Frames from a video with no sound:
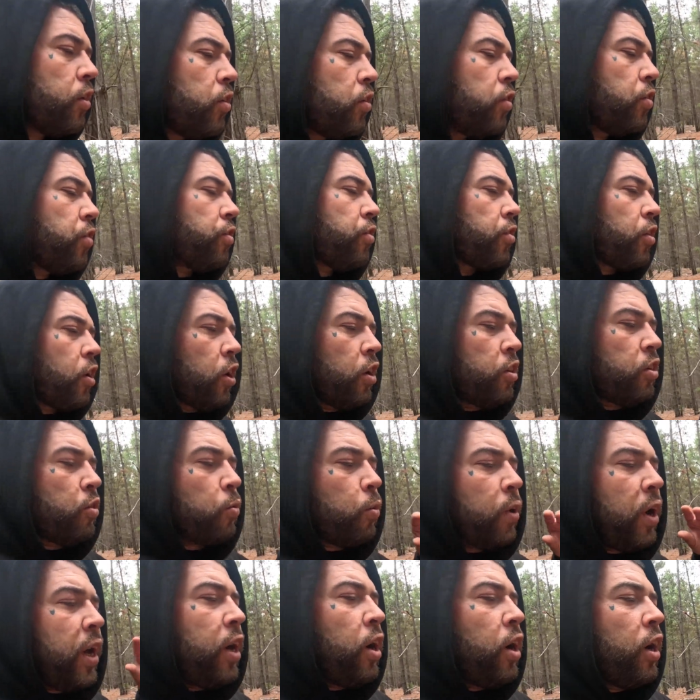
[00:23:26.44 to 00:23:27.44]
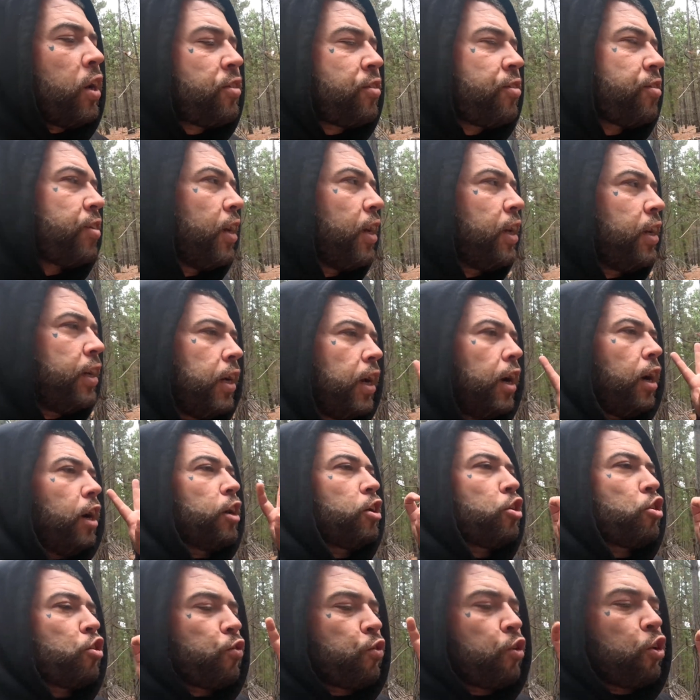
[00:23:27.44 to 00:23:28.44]
So the way I see a
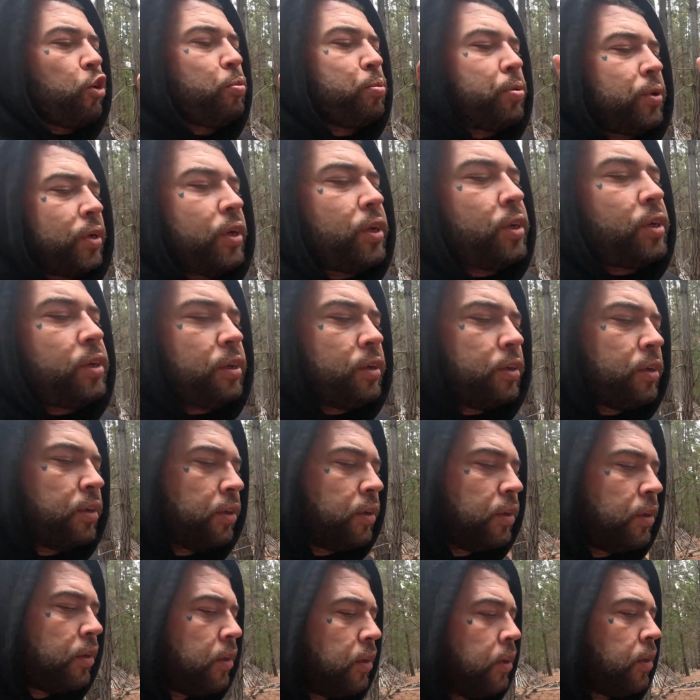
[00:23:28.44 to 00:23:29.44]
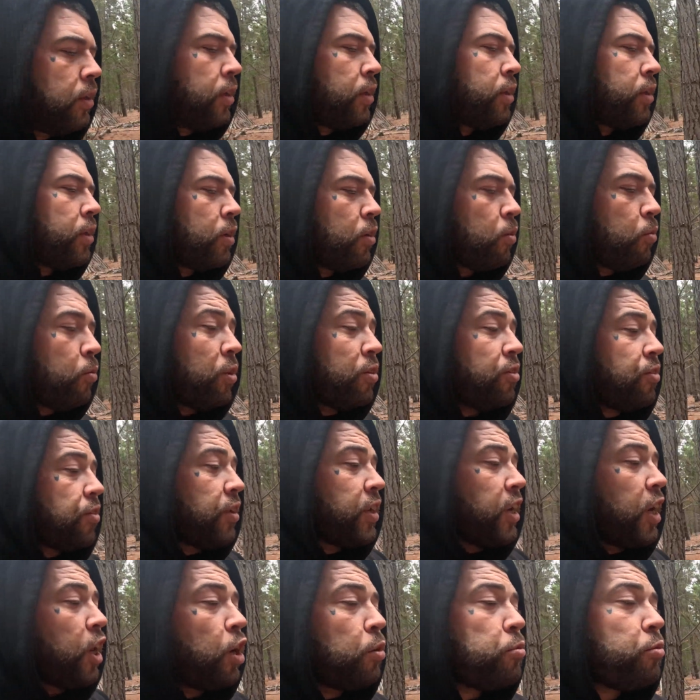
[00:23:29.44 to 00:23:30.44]
groupie, once
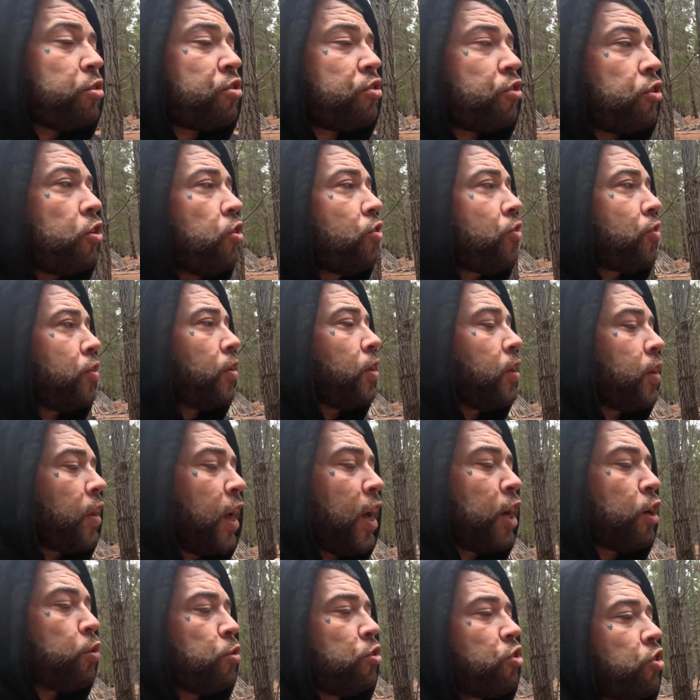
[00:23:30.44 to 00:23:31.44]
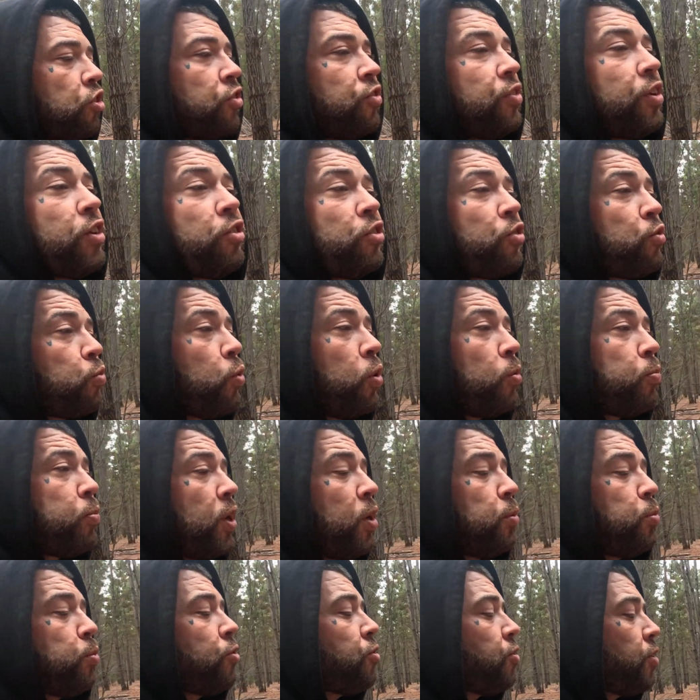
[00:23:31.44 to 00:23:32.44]
again, I'm just using the language because this is what
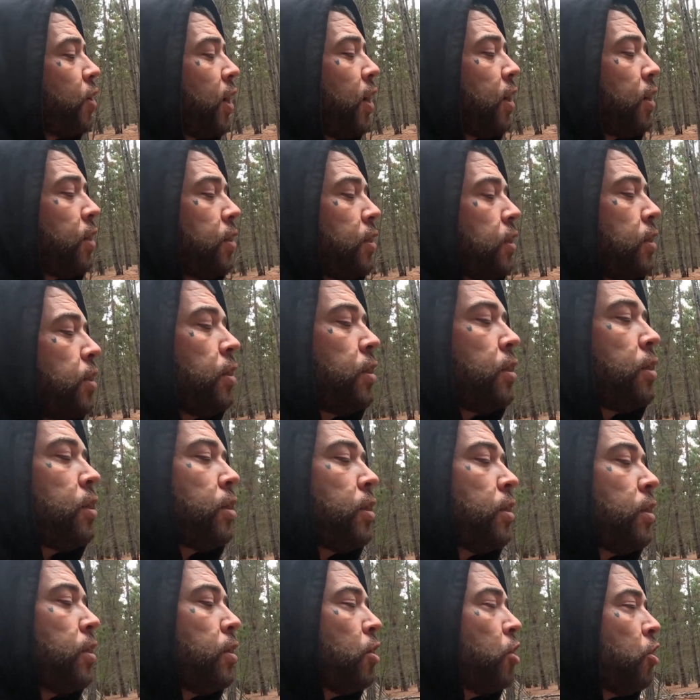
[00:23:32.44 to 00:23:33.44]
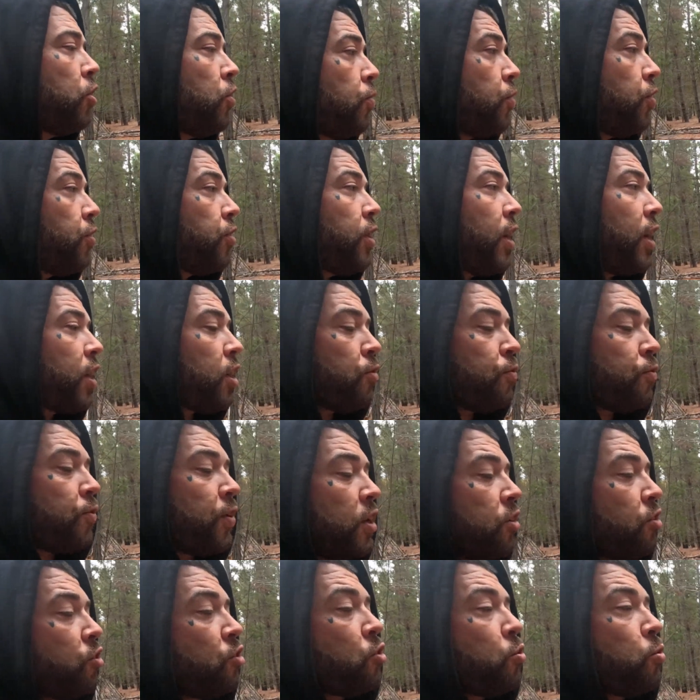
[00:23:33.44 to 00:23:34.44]
people say. If you take
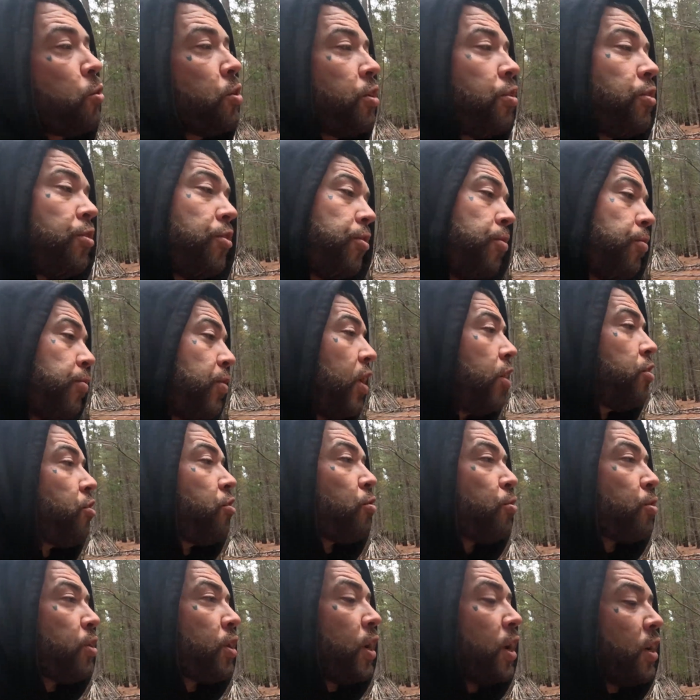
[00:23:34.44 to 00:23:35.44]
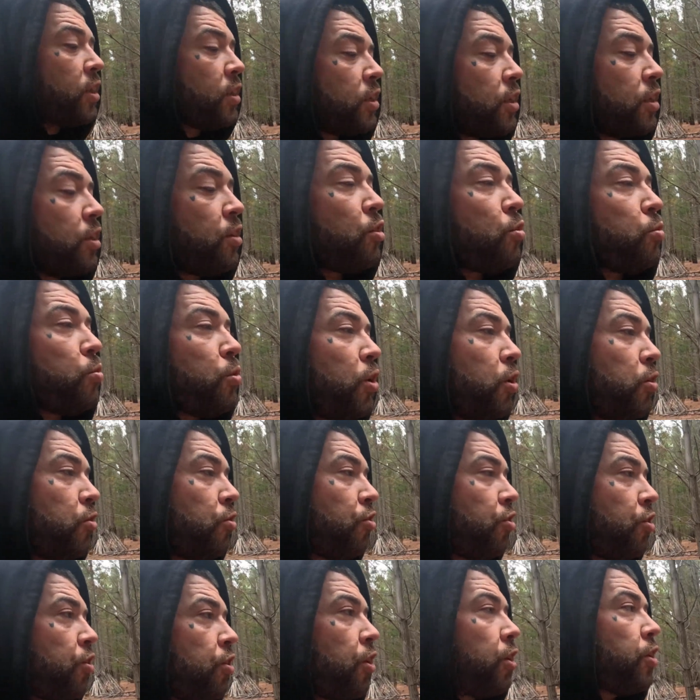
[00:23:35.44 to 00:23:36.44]
offense to it, that's the reality of the world,
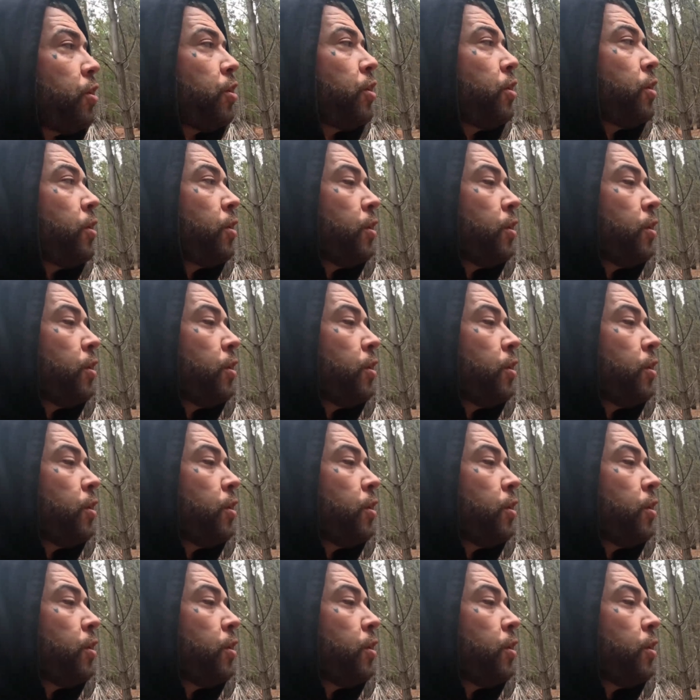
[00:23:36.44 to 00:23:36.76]
you know.